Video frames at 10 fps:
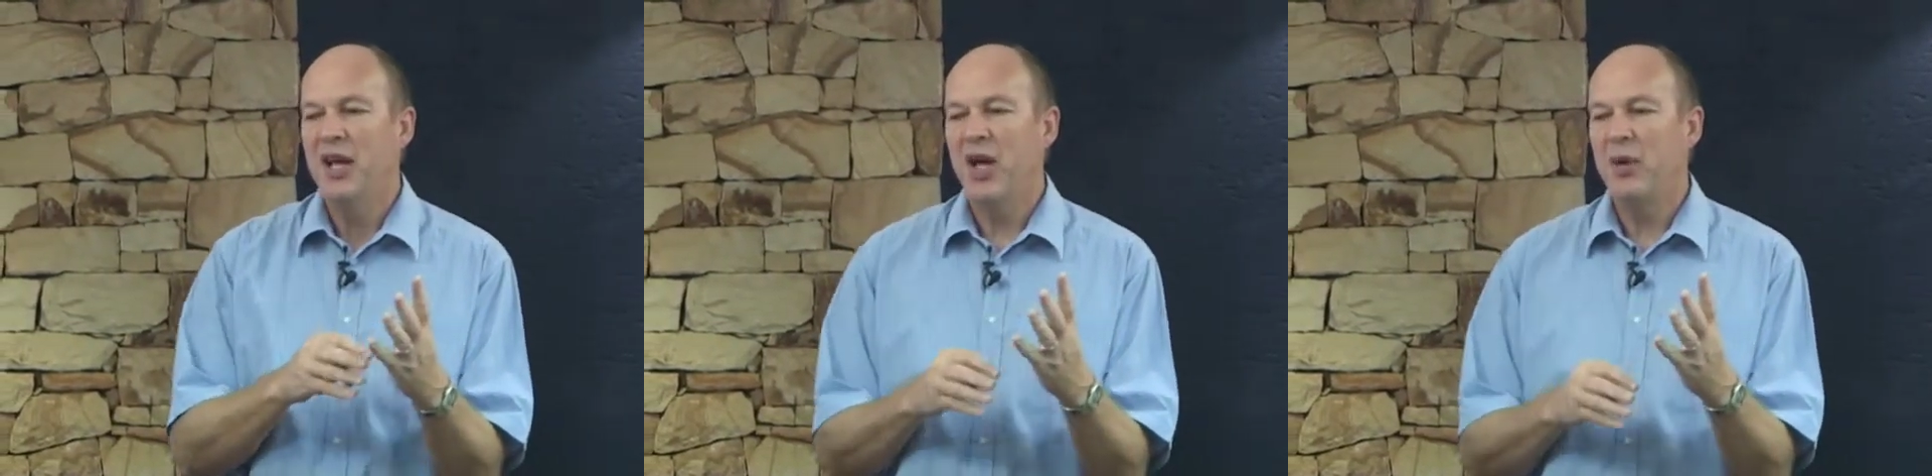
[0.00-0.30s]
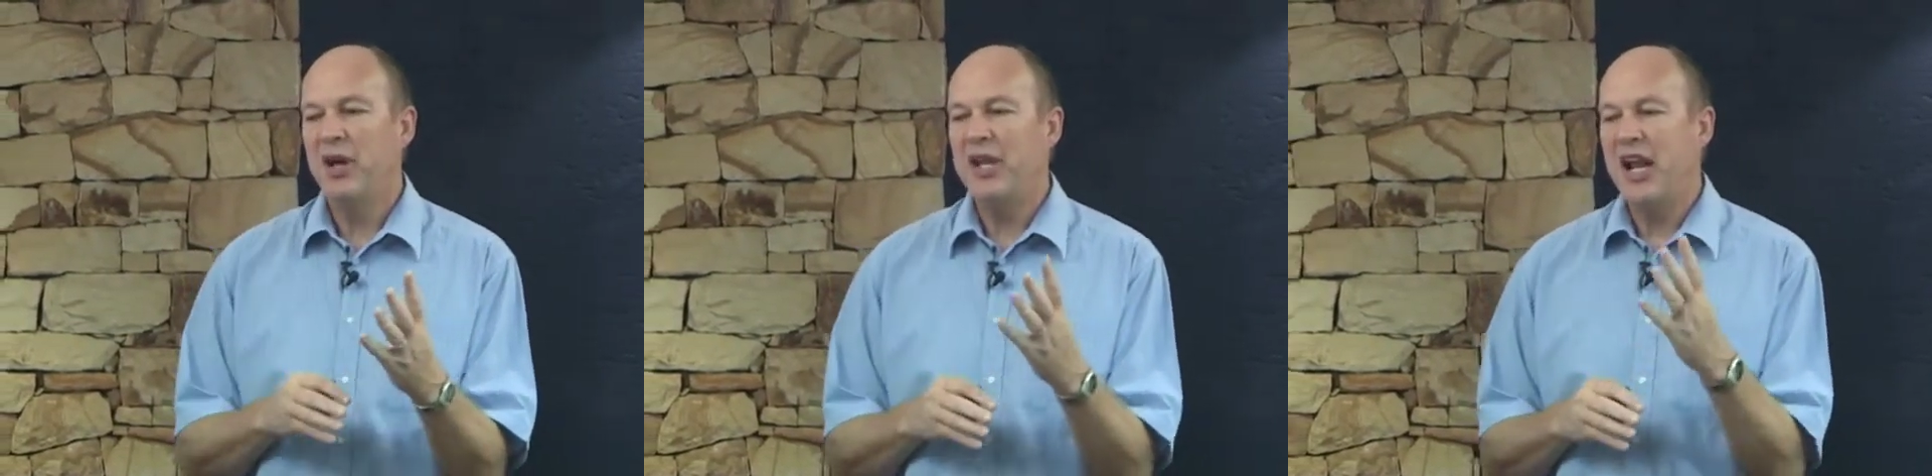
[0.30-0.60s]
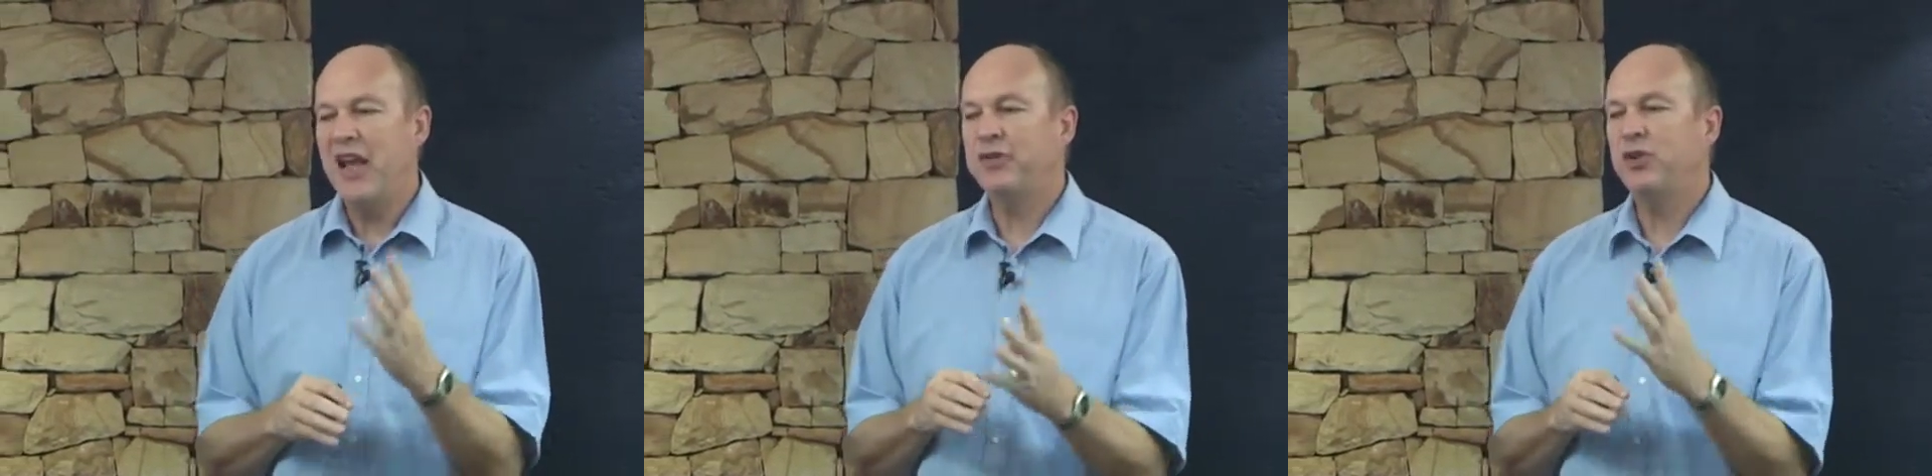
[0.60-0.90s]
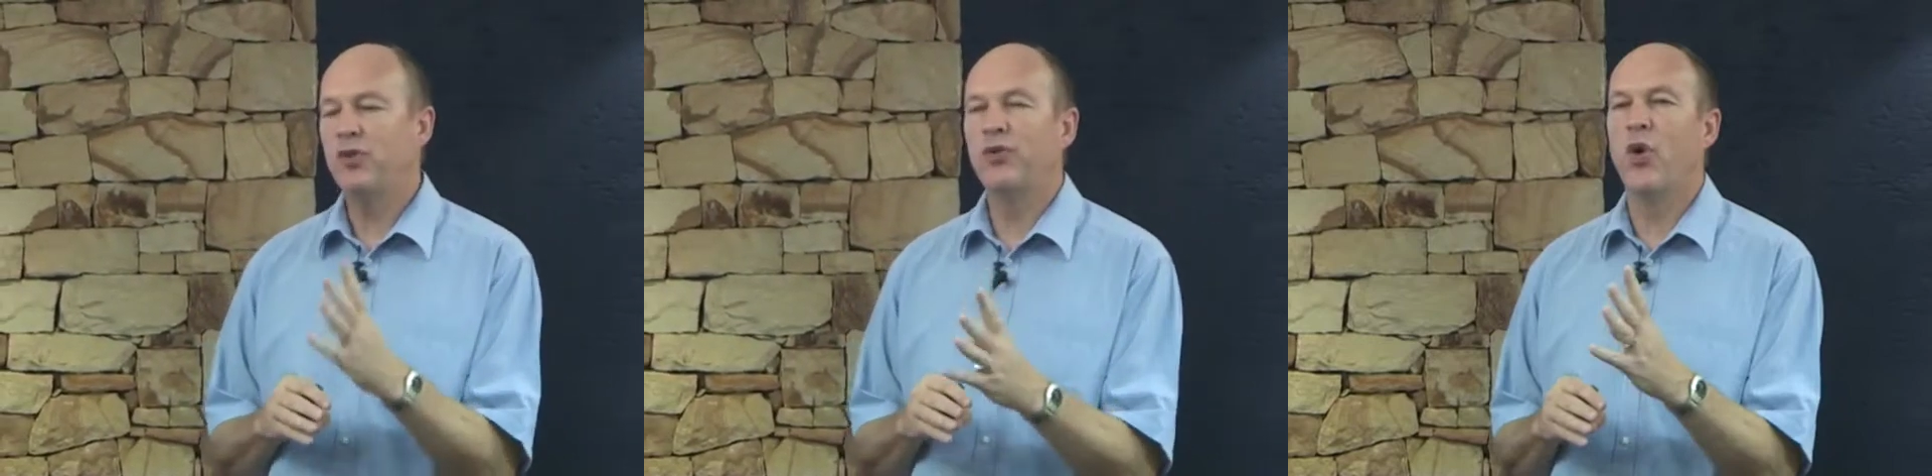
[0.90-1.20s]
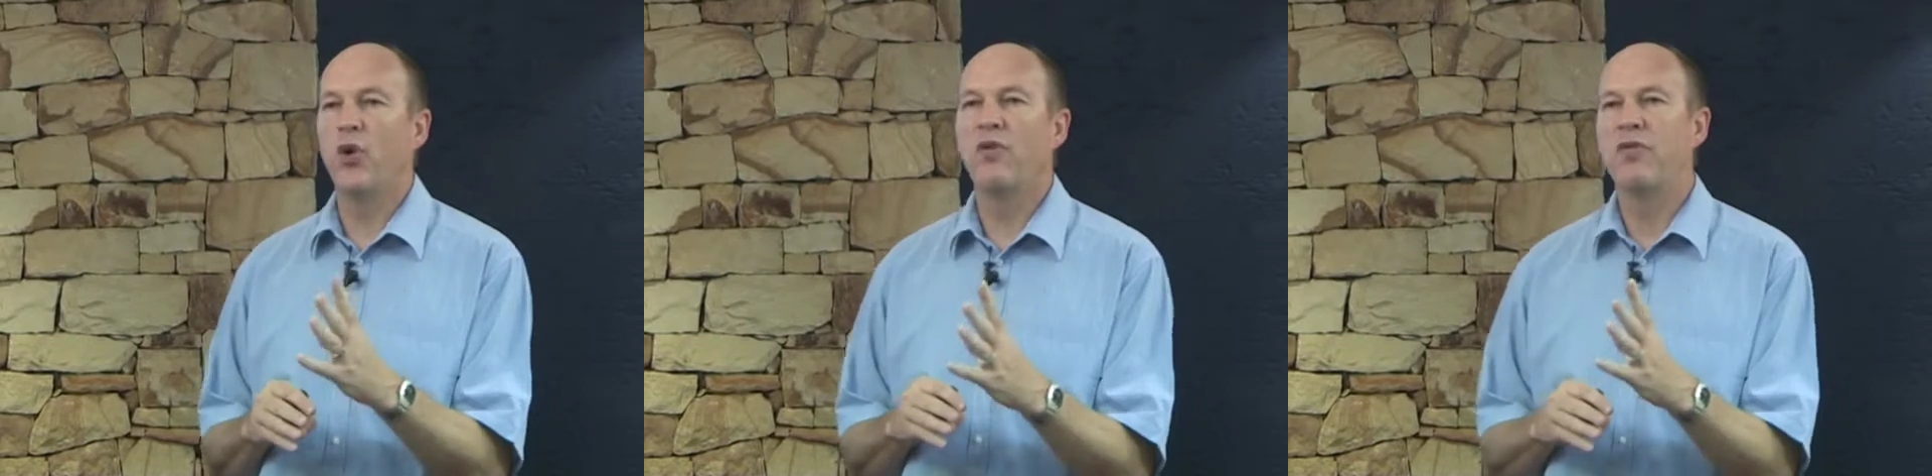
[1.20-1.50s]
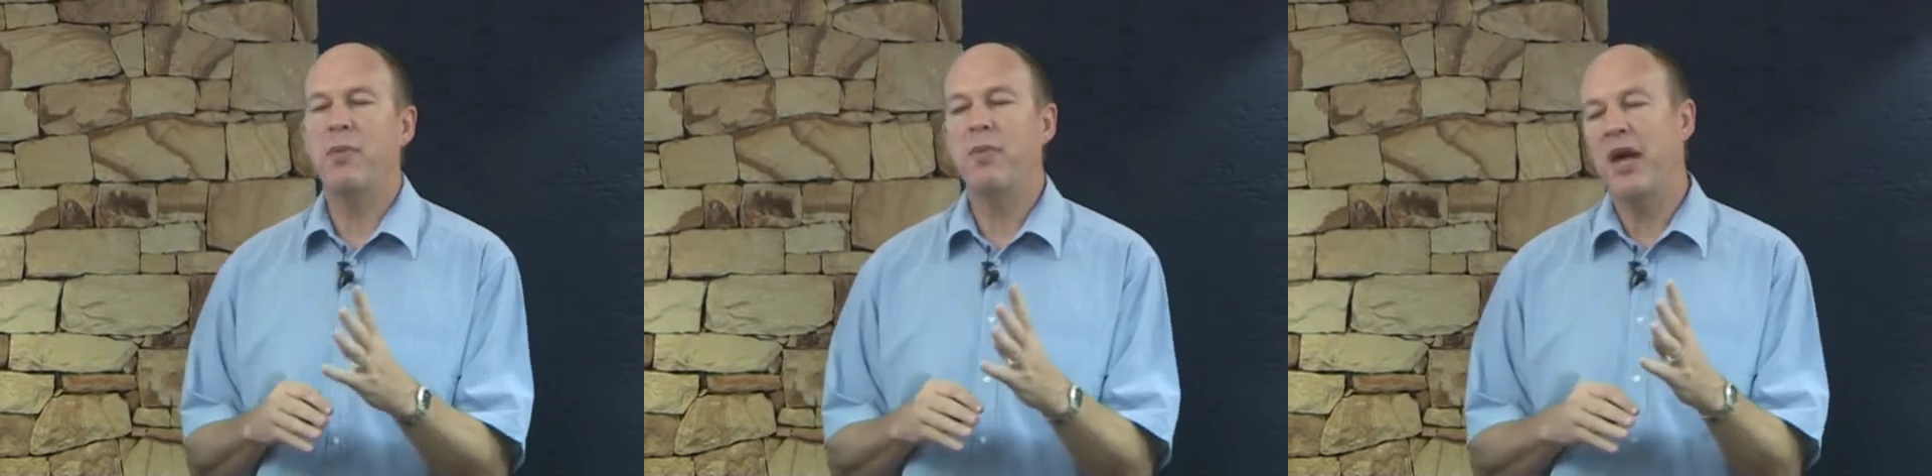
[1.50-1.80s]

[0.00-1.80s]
Uh, but he left it to four of them.